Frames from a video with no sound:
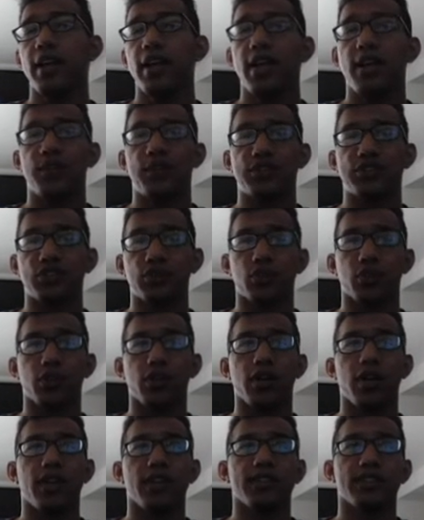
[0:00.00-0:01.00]
If its total
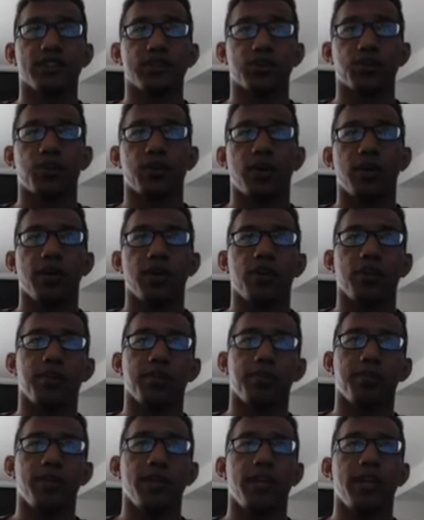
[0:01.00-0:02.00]
cost is 1, you can
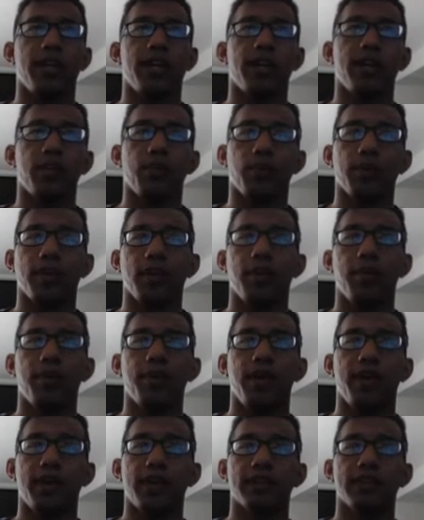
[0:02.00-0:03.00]
play it without
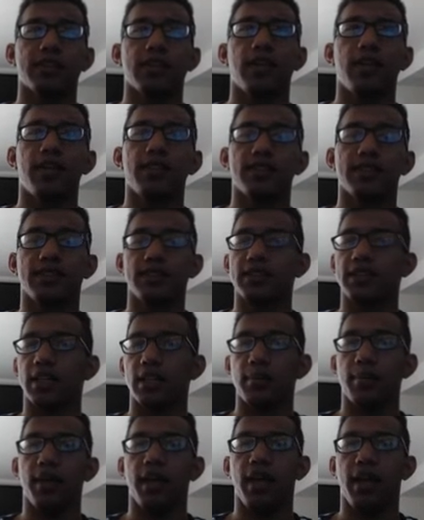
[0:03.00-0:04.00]
paying its cost instead of
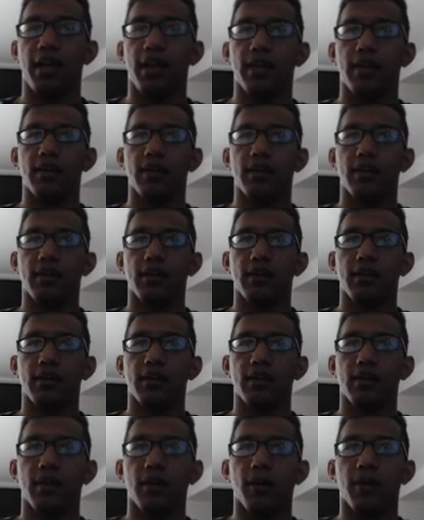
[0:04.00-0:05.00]
playing
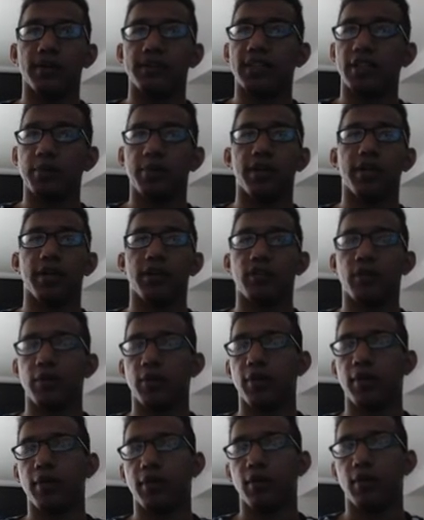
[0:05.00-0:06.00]
it from your,
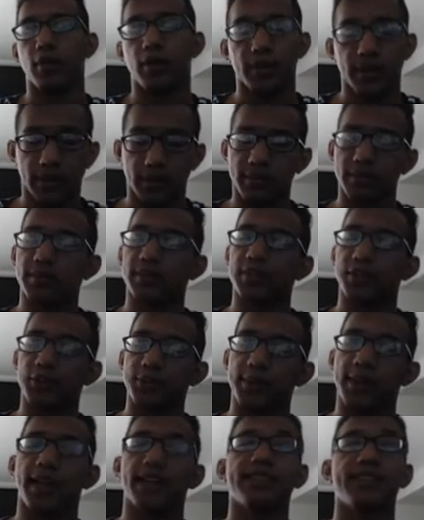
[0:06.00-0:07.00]
or excuse
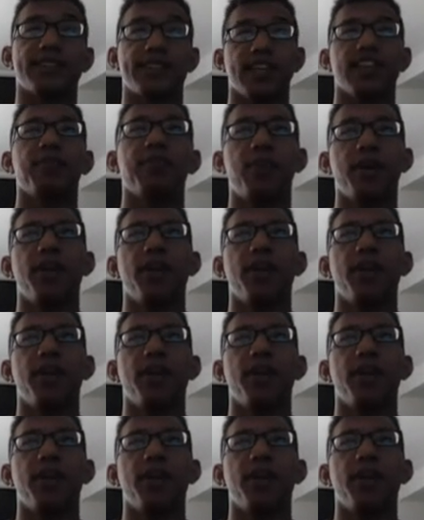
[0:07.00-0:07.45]
me, instead of putting